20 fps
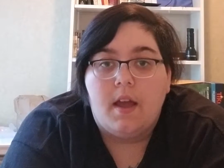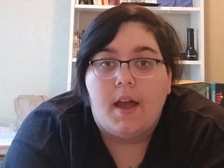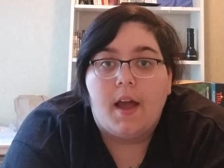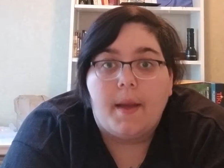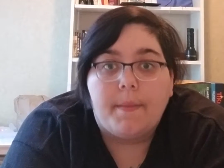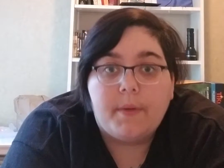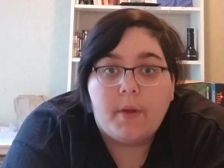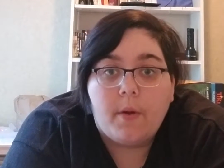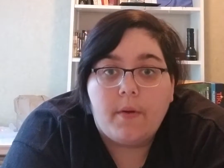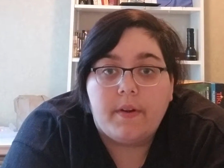
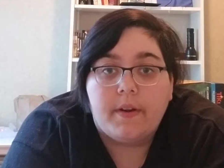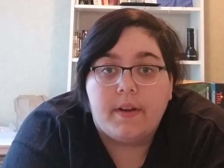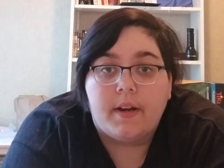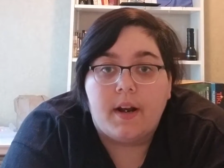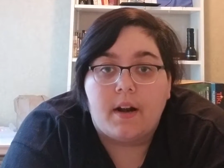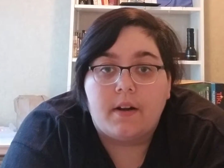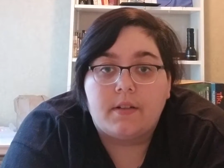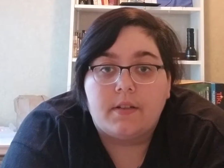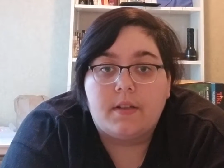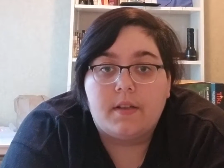I'm going to get
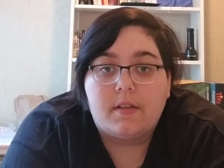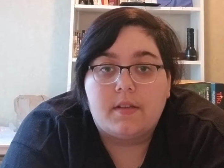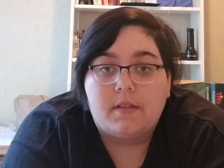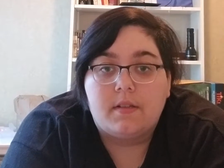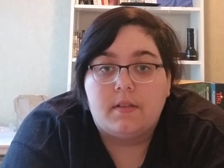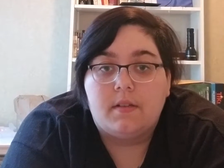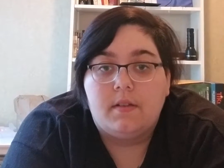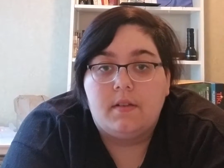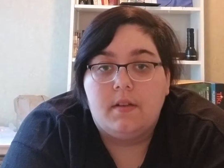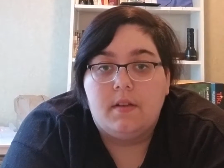out of
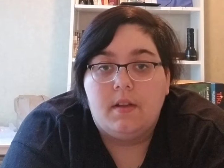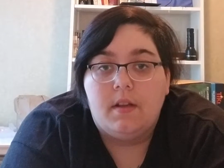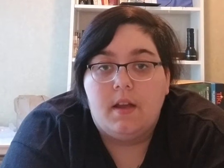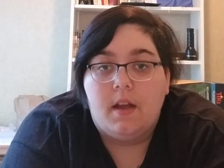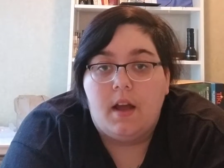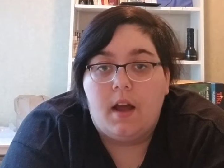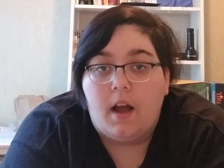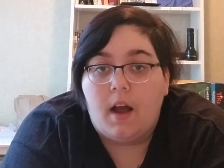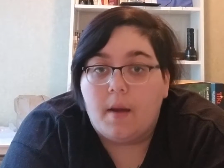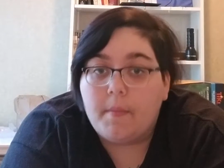this.
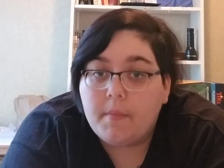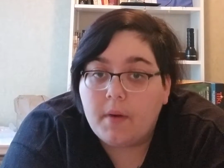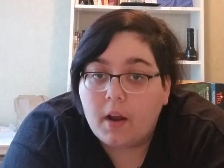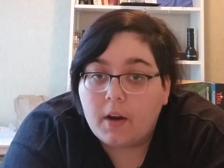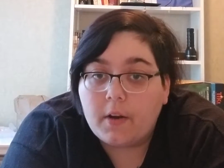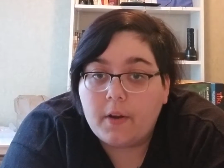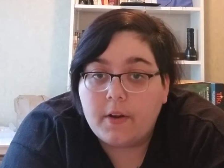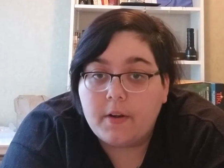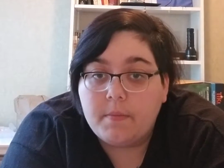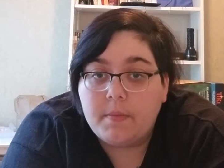I'm
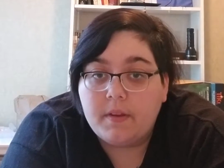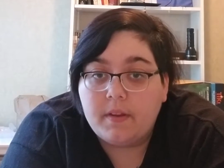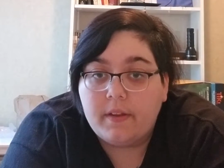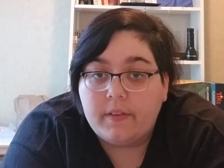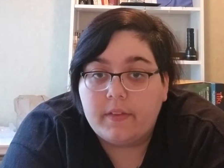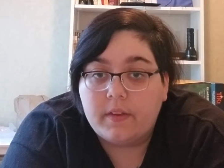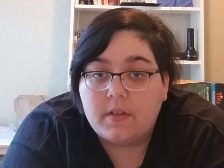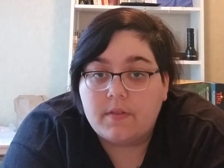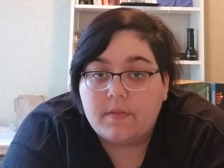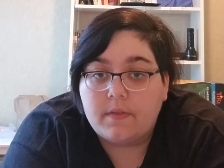not going to be
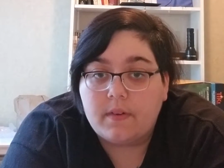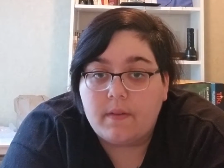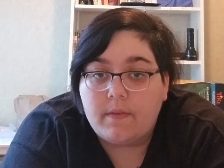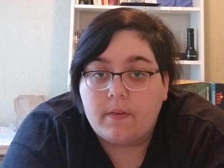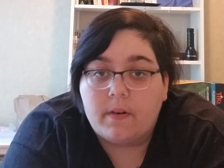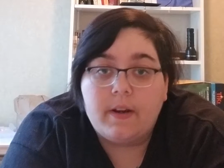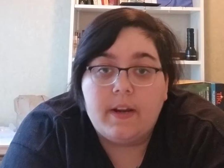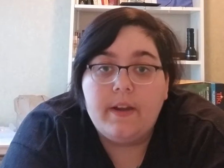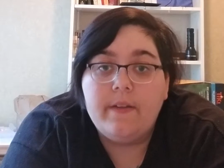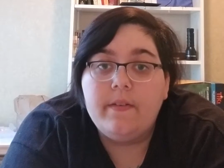like this
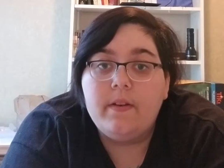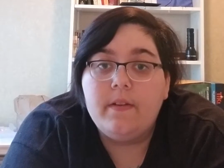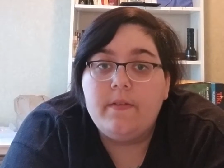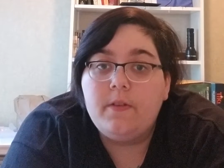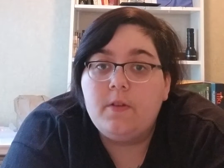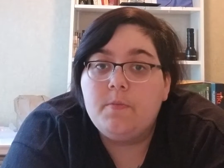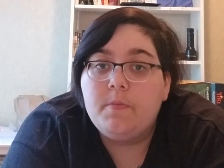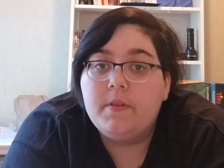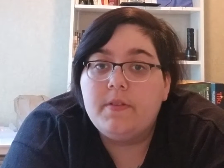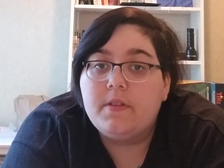forever. Even if
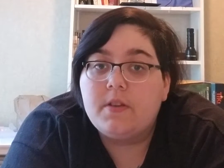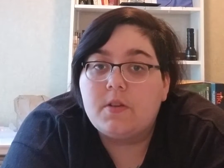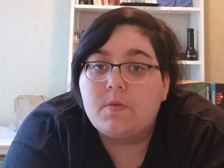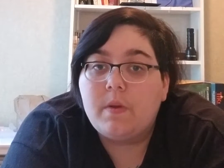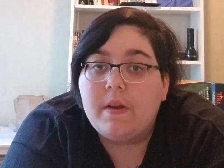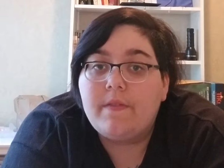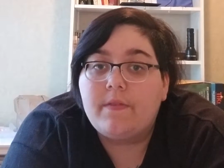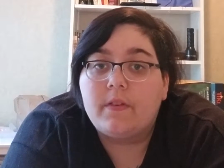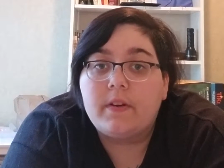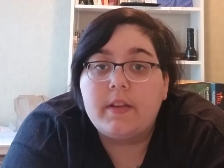you've been this
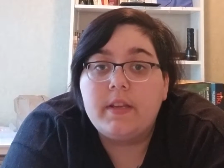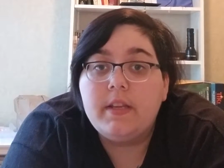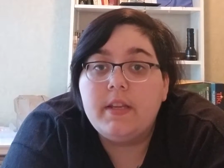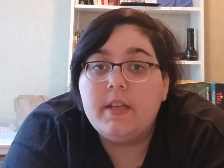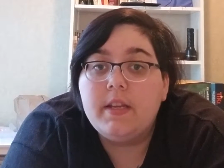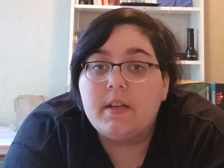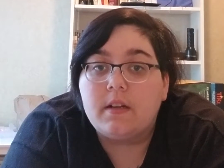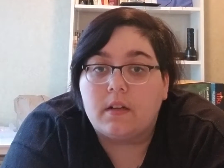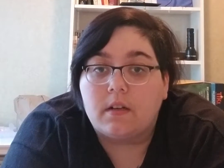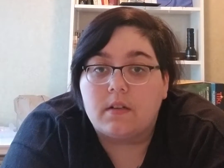way for
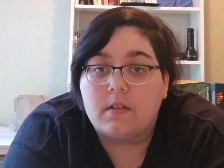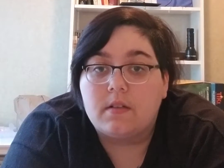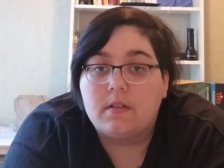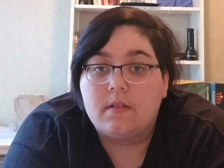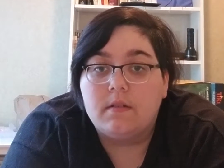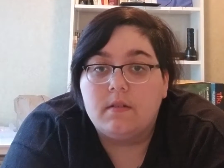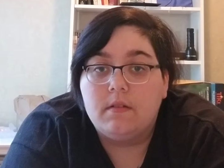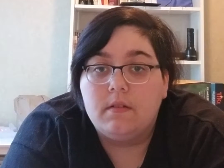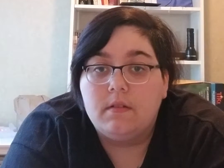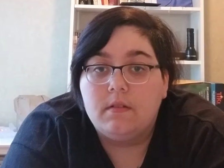
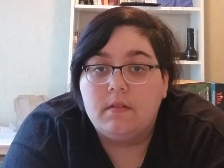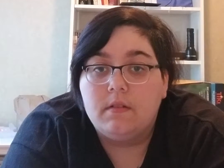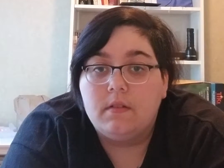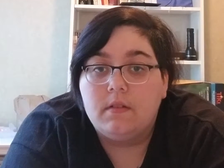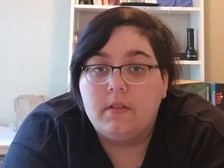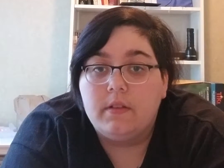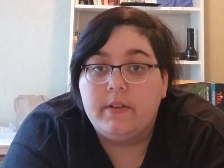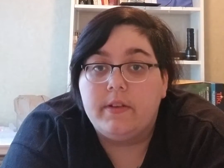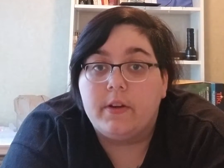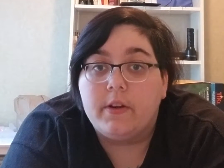years,
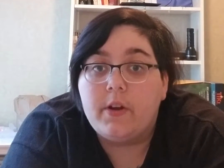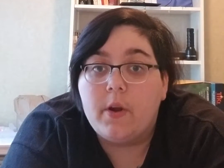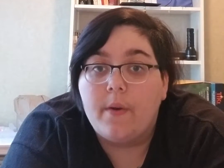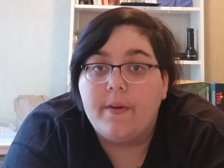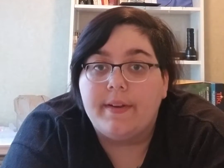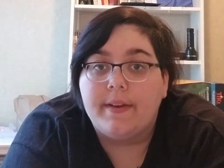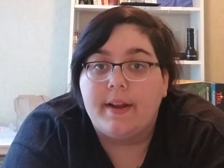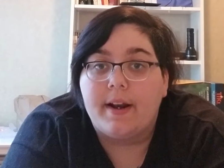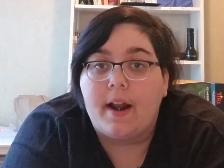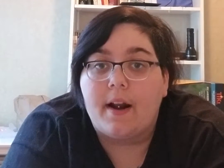you're
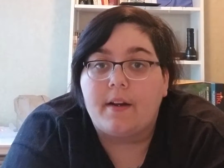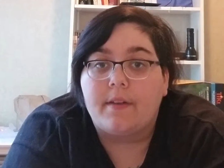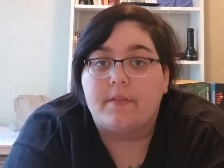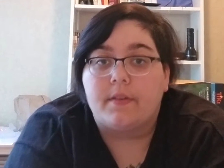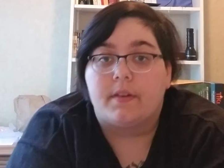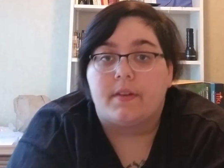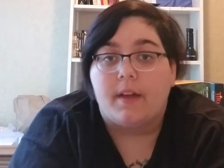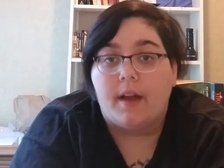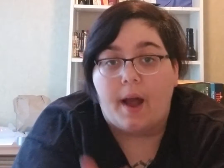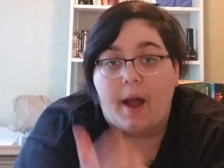going to get out of
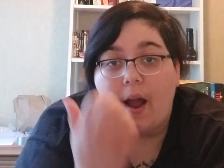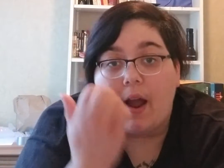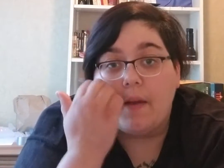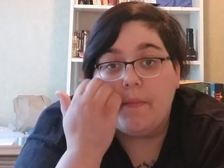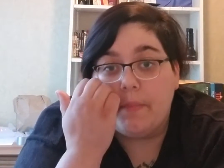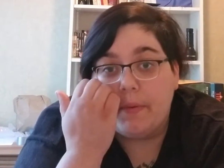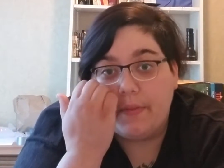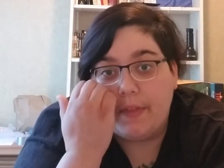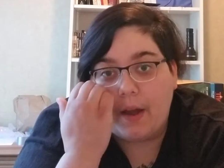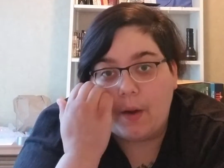it.
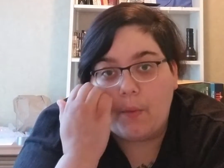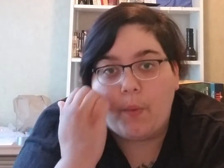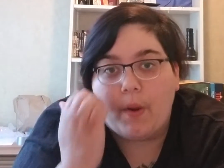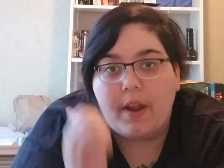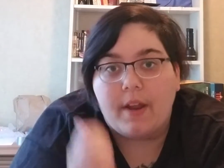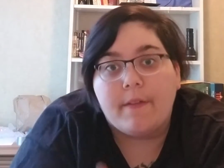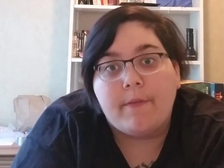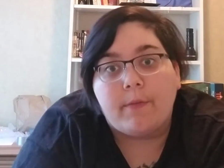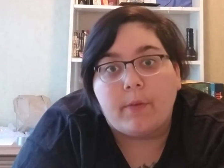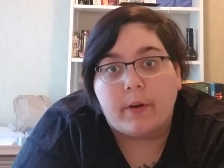I've been that
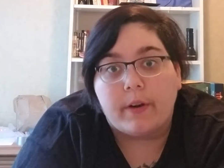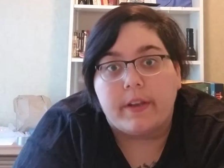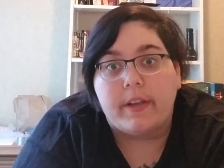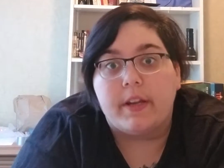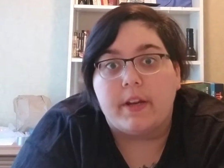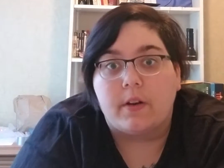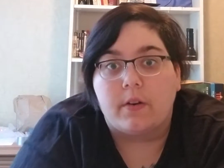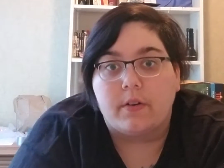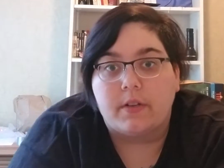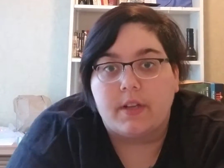way for
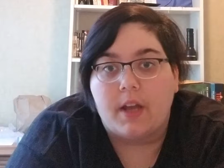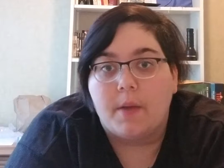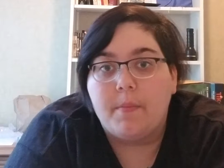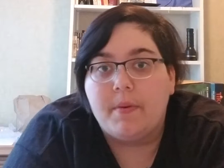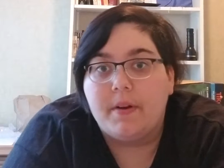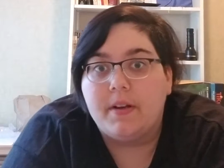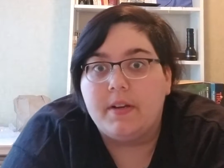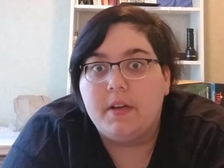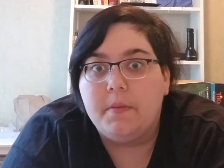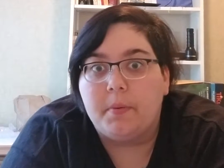years. I've
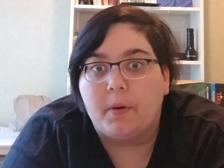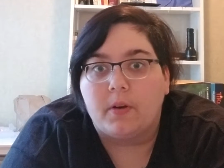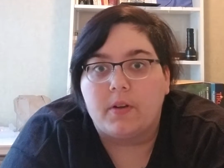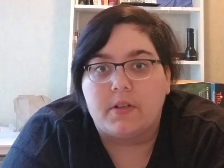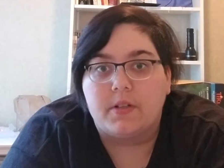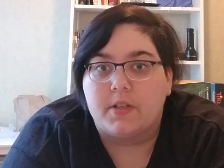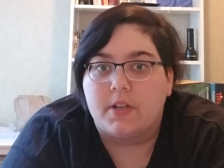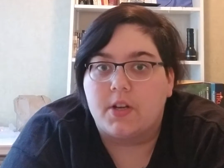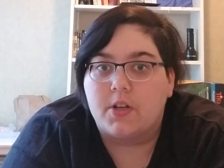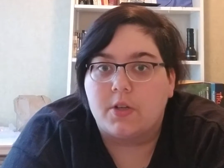been in
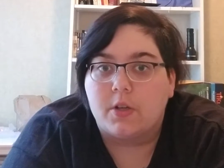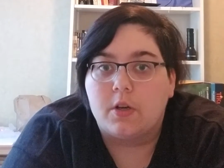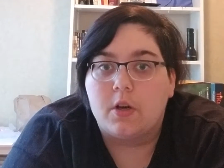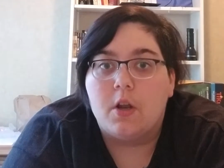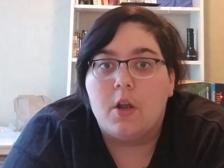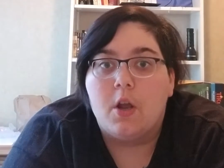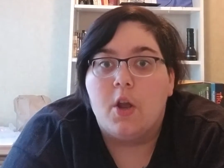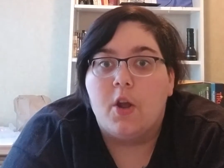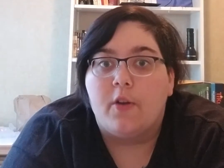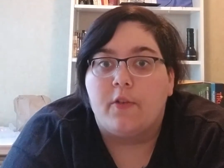depersonalization
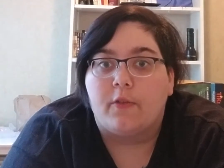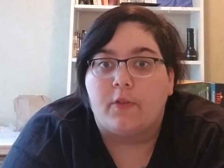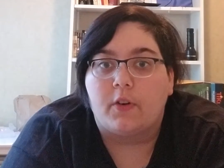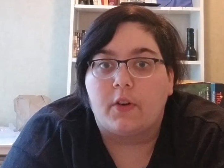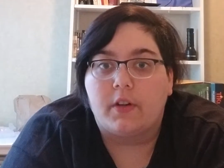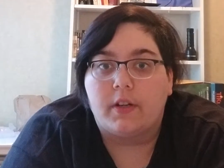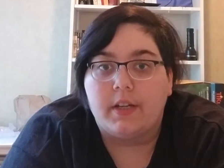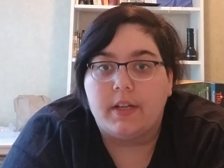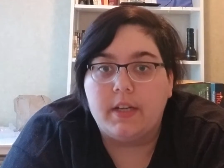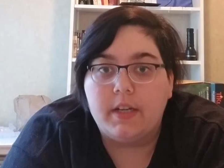
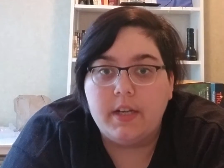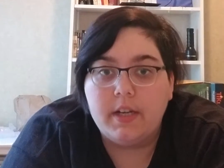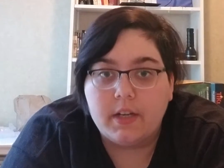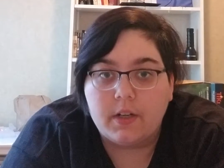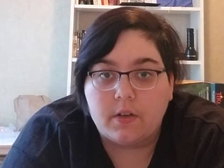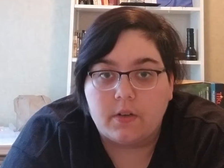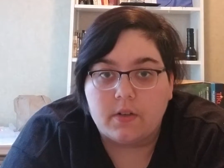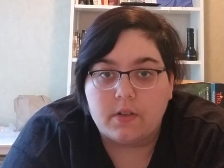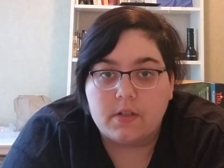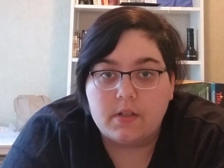for
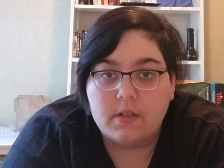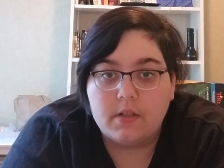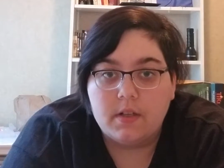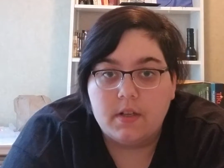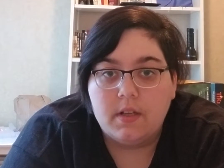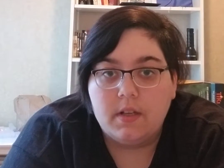years.